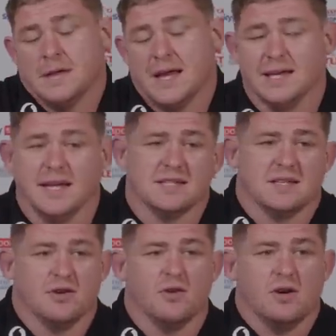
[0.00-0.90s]
Uh,
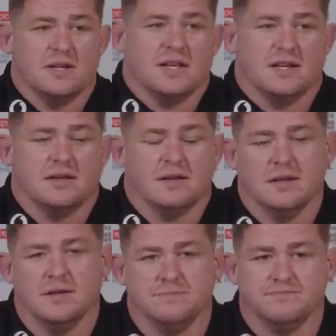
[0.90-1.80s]
yes and no. I think
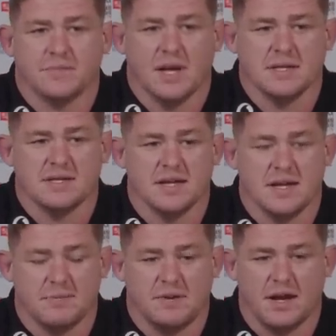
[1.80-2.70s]
as
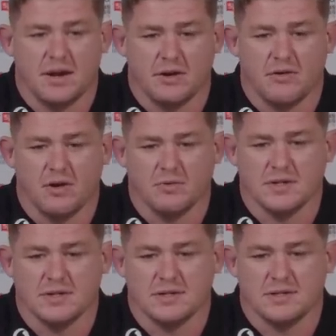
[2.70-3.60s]
a, a player, you're
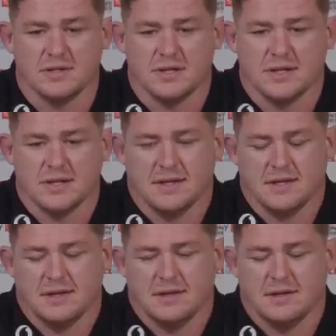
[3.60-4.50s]
always
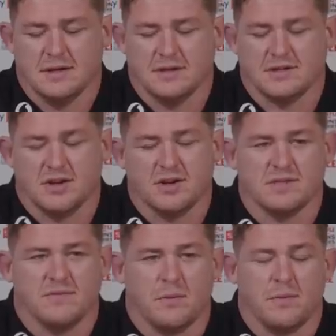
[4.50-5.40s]
not you're
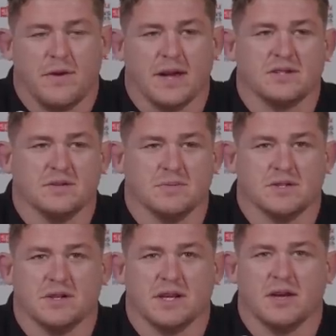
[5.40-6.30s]
searching for perfection,
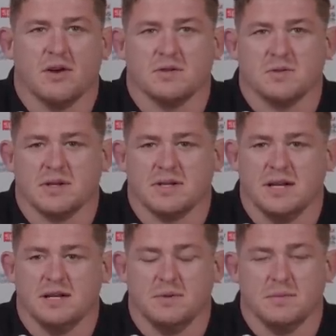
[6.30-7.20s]
but you think you always want a
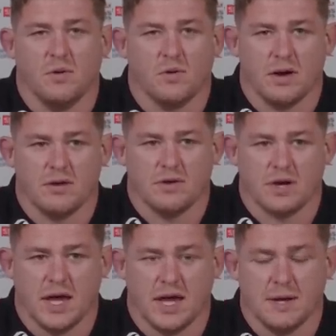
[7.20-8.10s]
little bit more out of
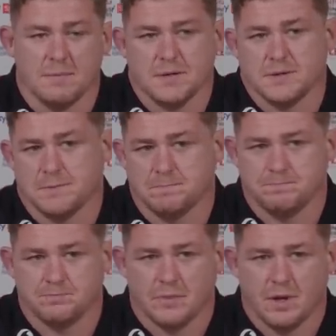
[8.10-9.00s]
your game. And
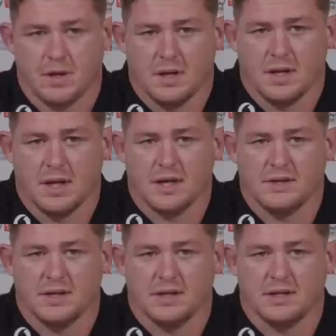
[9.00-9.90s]
yeah, I
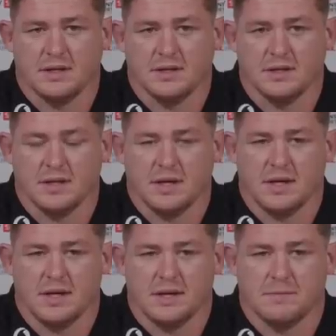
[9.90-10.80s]
think
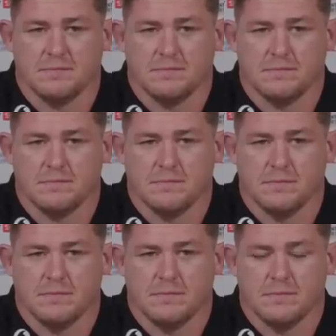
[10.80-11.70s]
um,
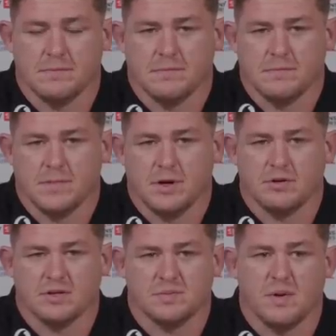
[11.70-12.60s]
you
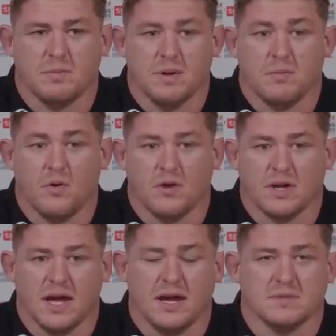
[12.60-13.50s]
know, there's a small bit more
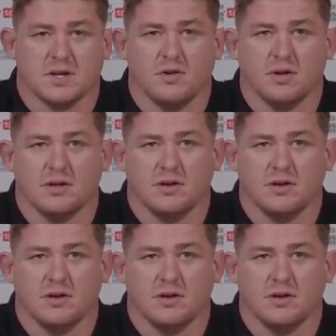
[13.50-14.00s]
in games I could have